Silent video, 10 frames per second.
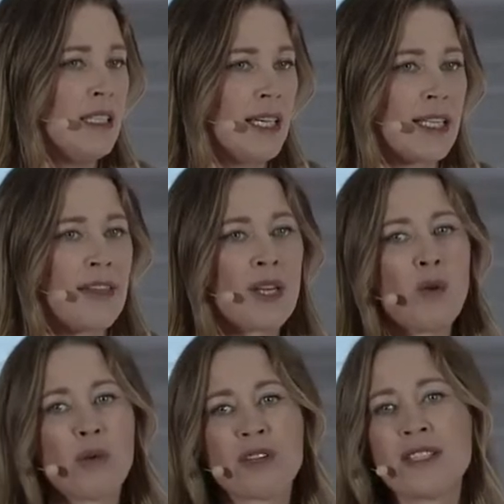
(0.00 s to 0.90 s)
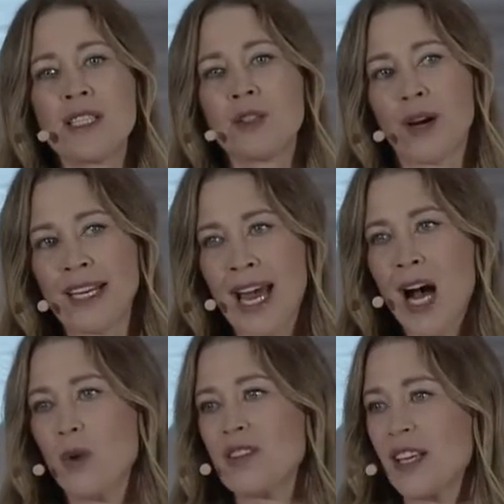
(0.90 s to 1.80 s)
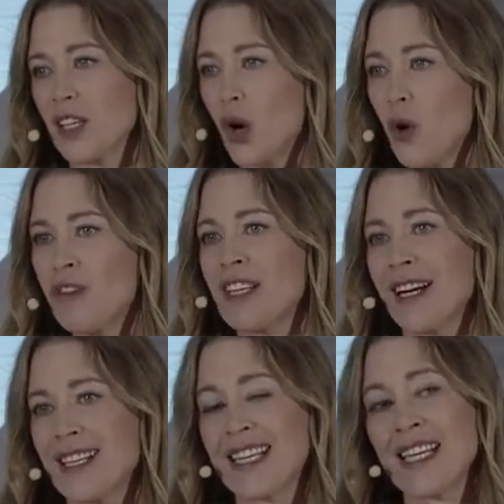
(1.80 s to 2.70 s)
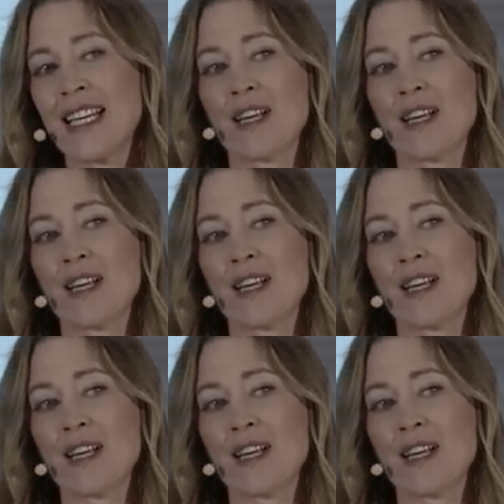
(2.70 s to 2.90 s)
And I think what we're seeing right now is that COVID-19